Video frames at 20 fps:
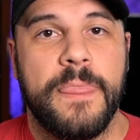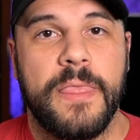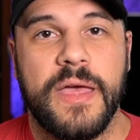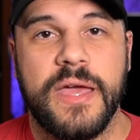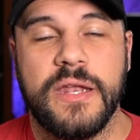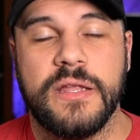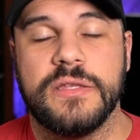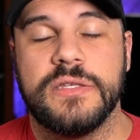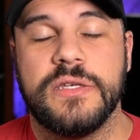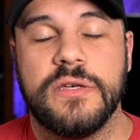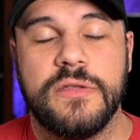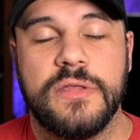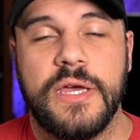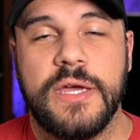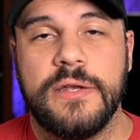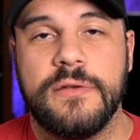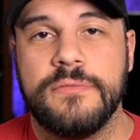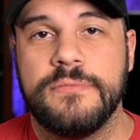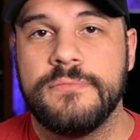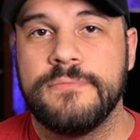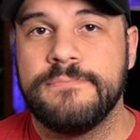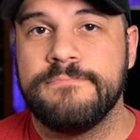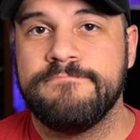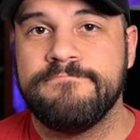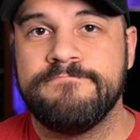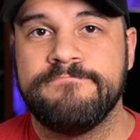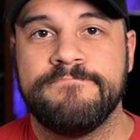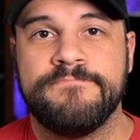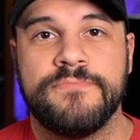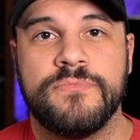And until then,
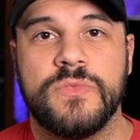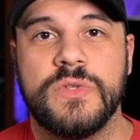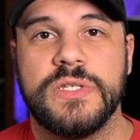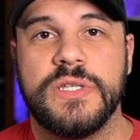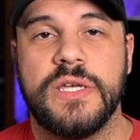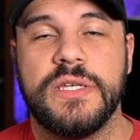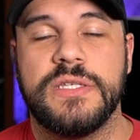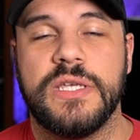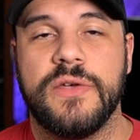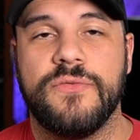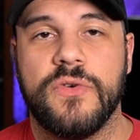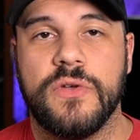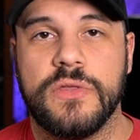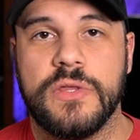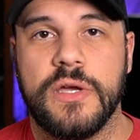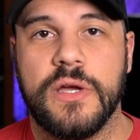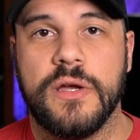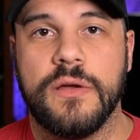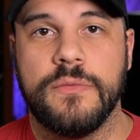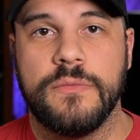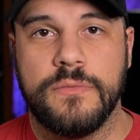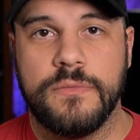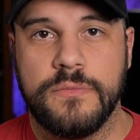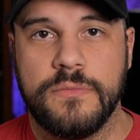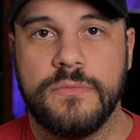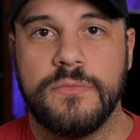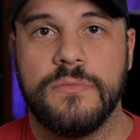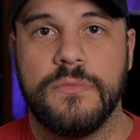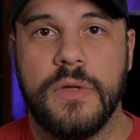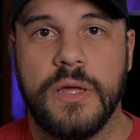stay safe out there.
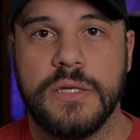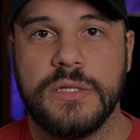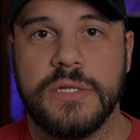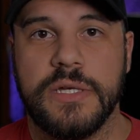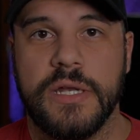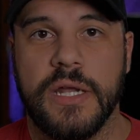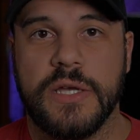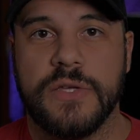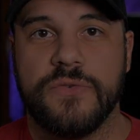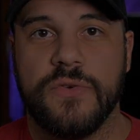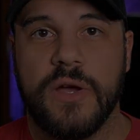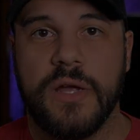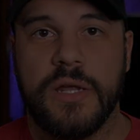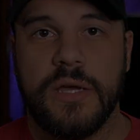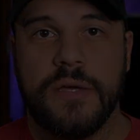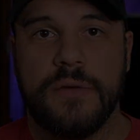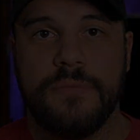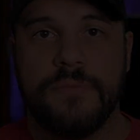I'll see you next Friday.